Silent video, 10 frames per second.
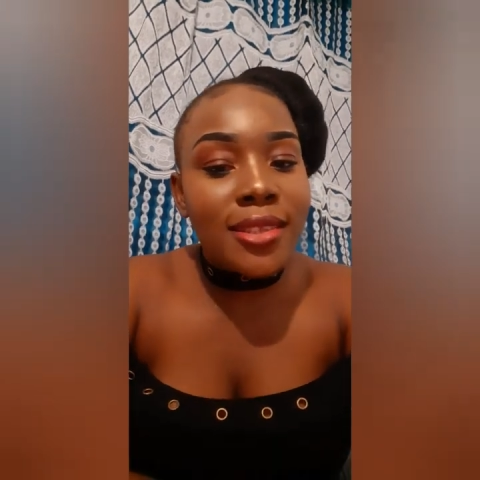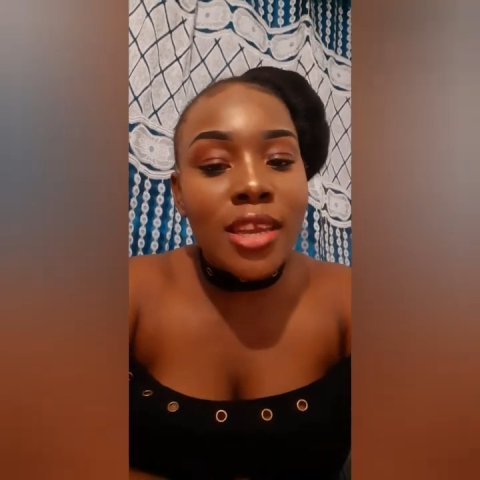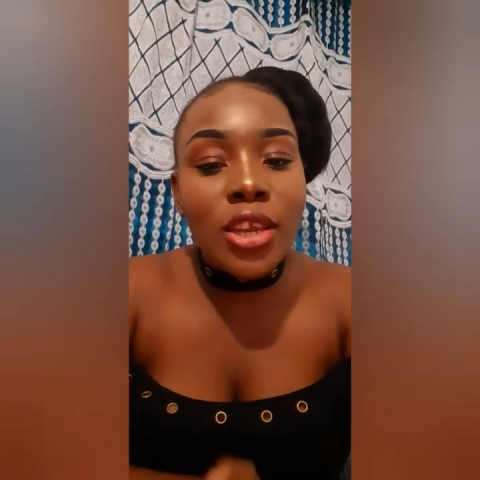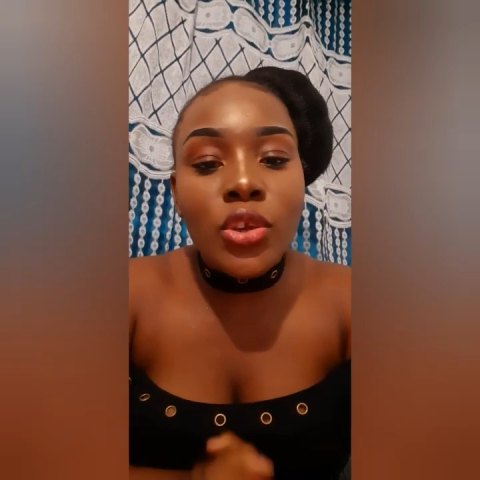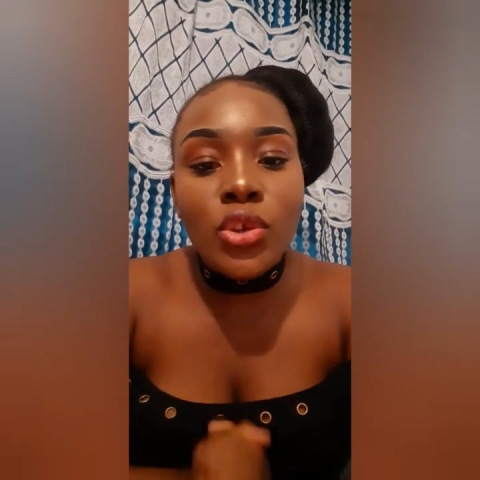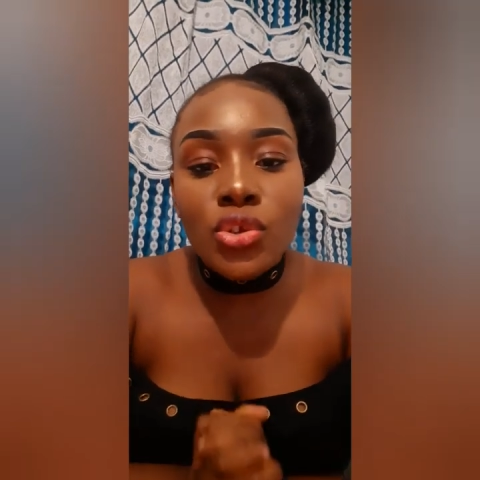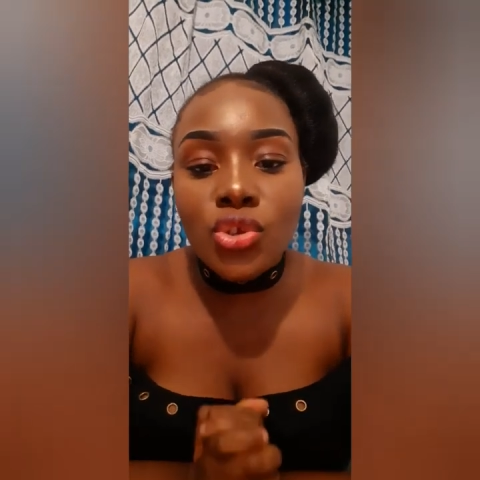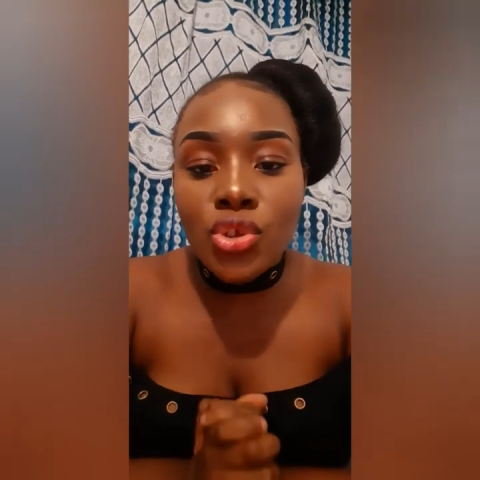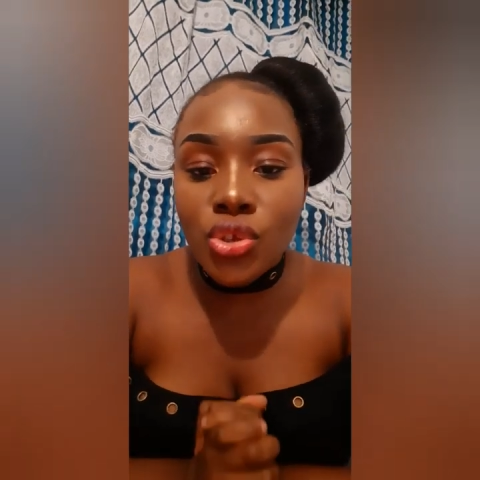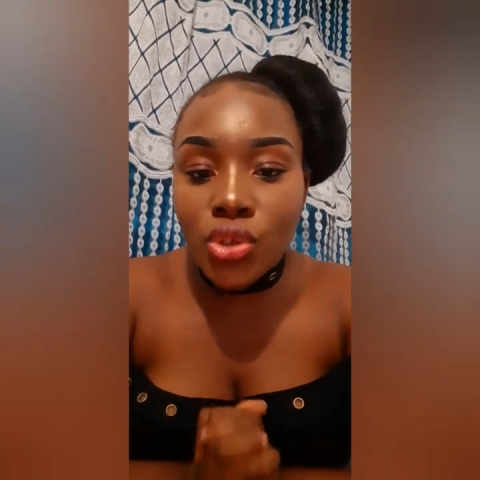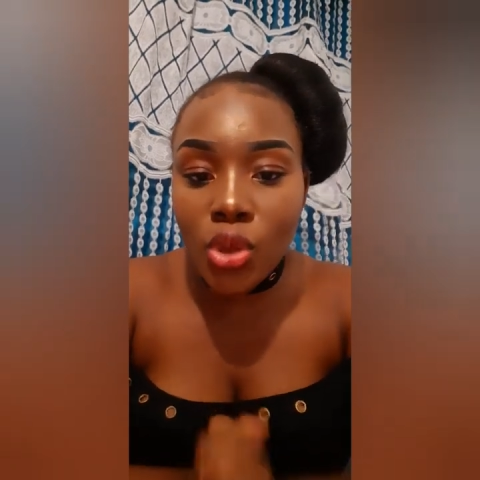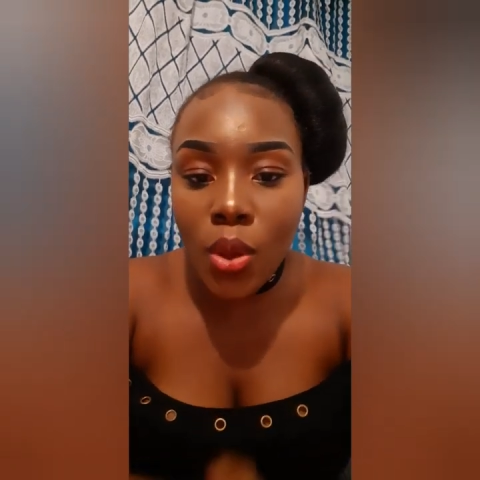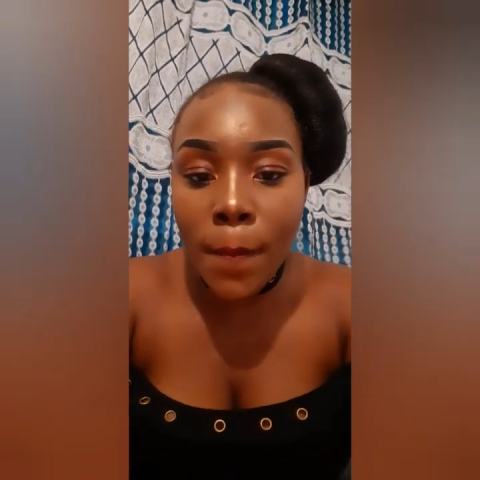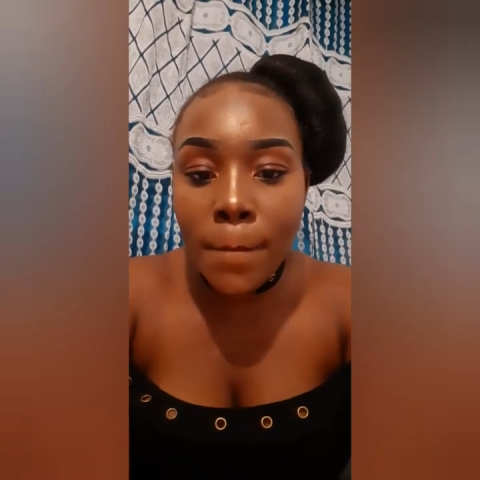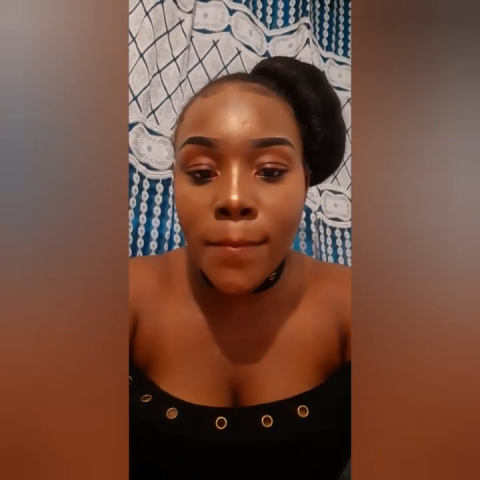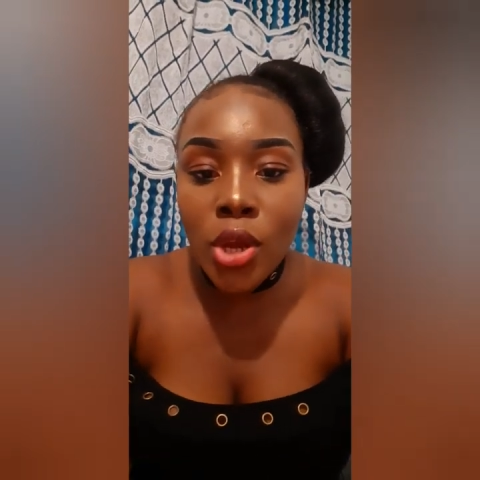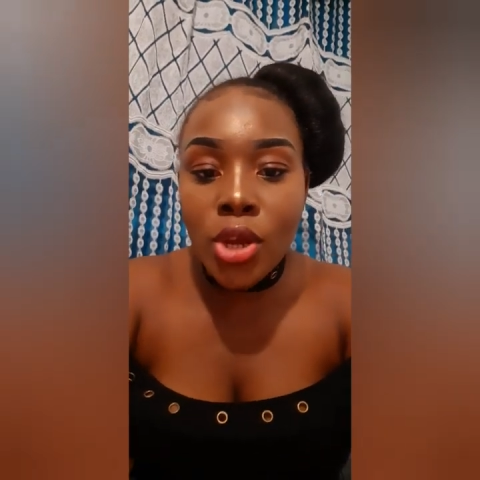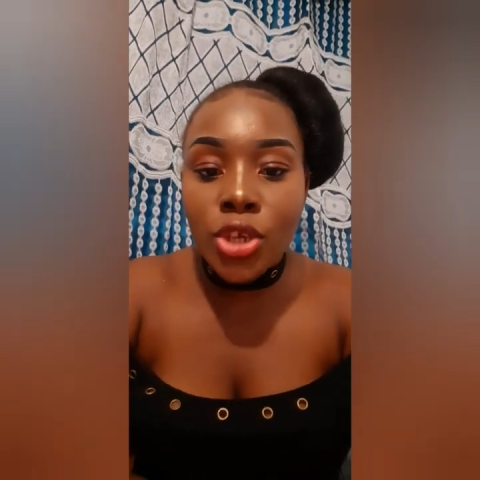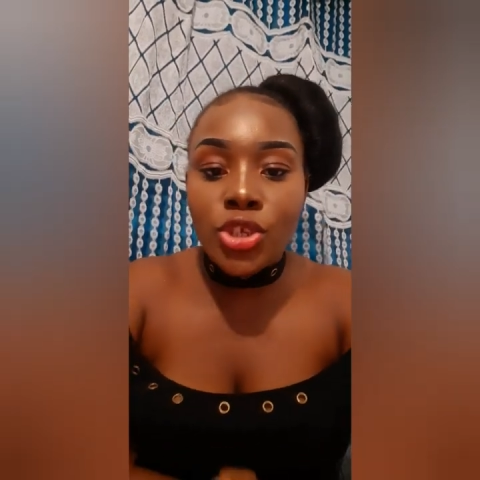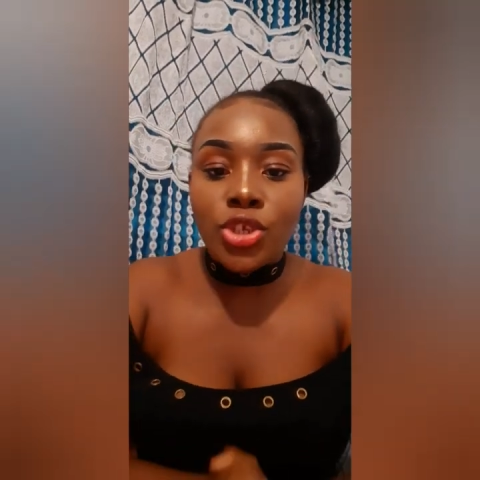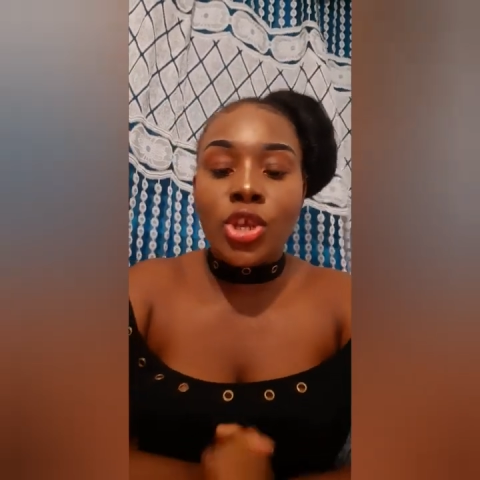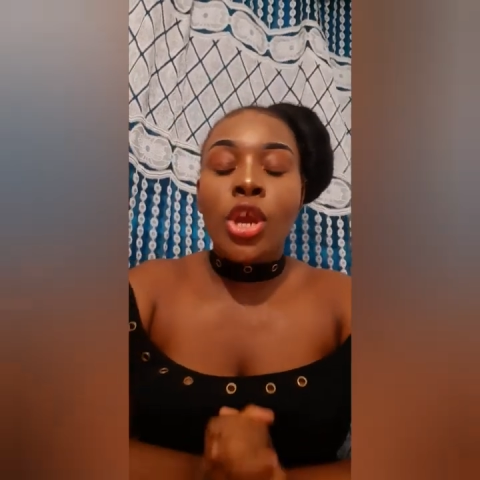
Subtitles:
Thank you so much.